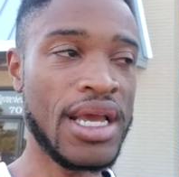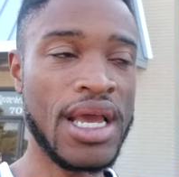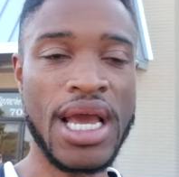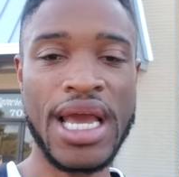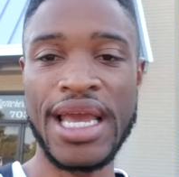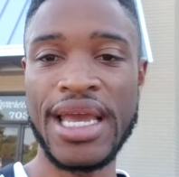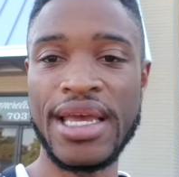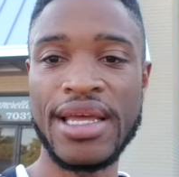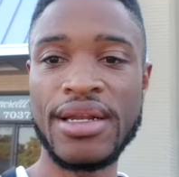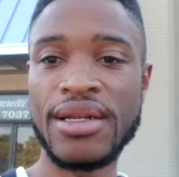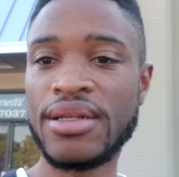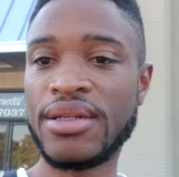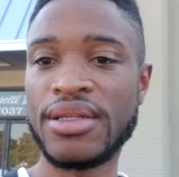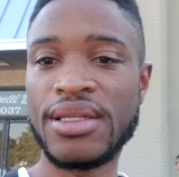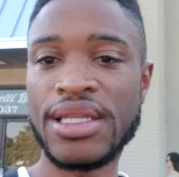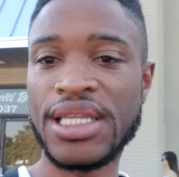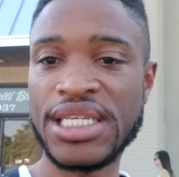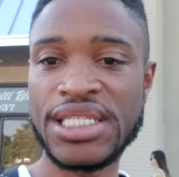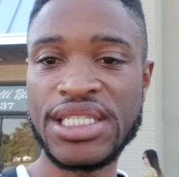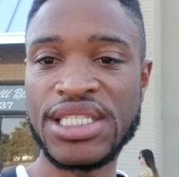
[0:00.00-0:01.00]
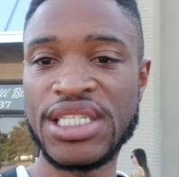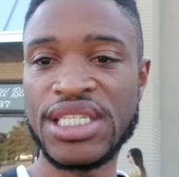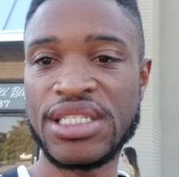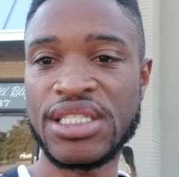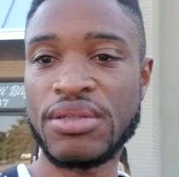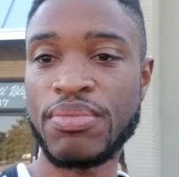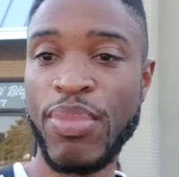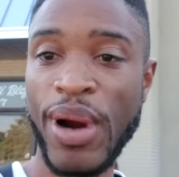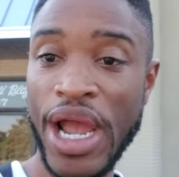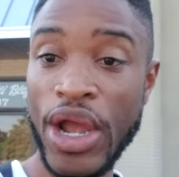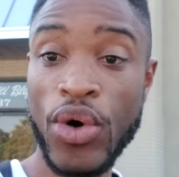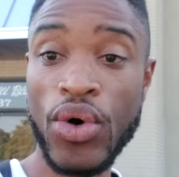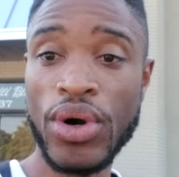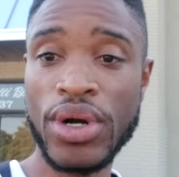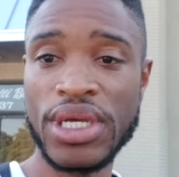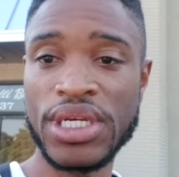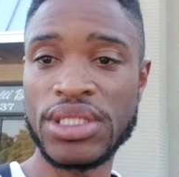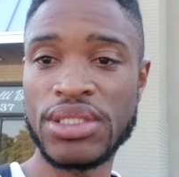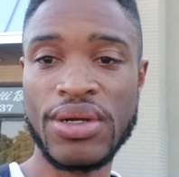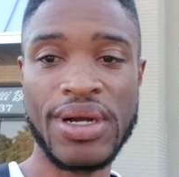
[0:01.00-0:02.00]
and this is just
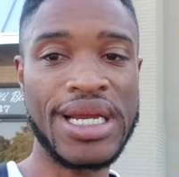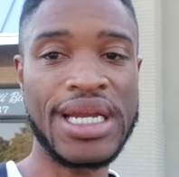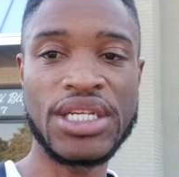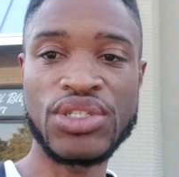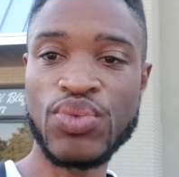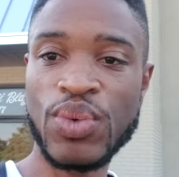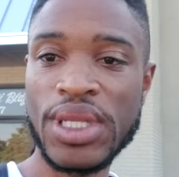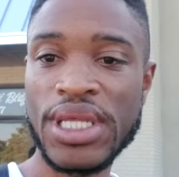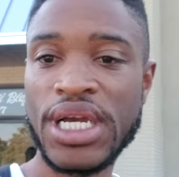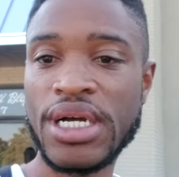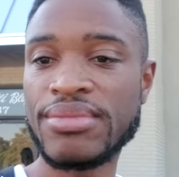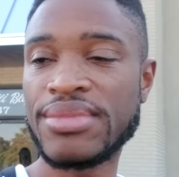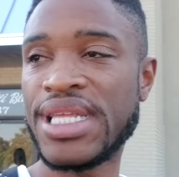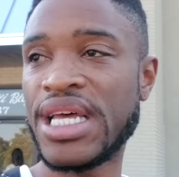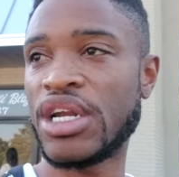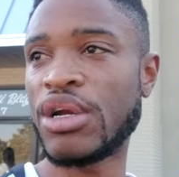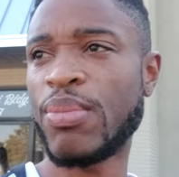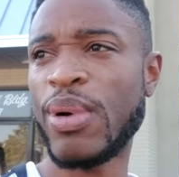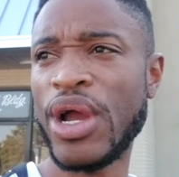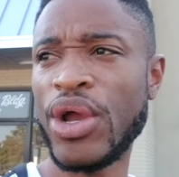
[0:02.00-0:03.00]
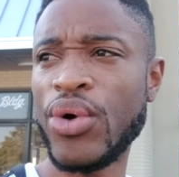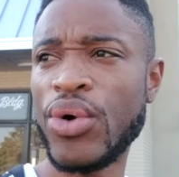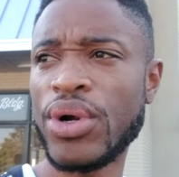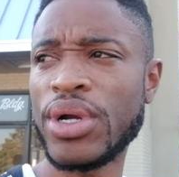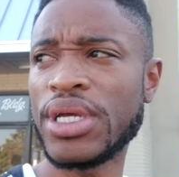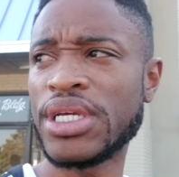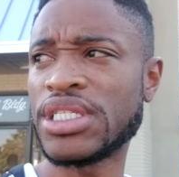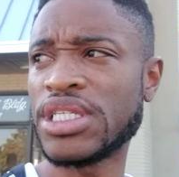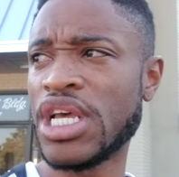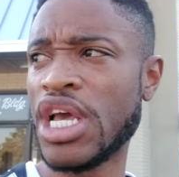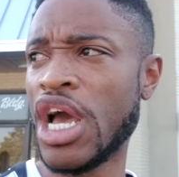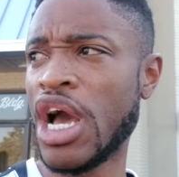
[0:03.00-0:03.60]
priorities, right? It really comes down to priorities.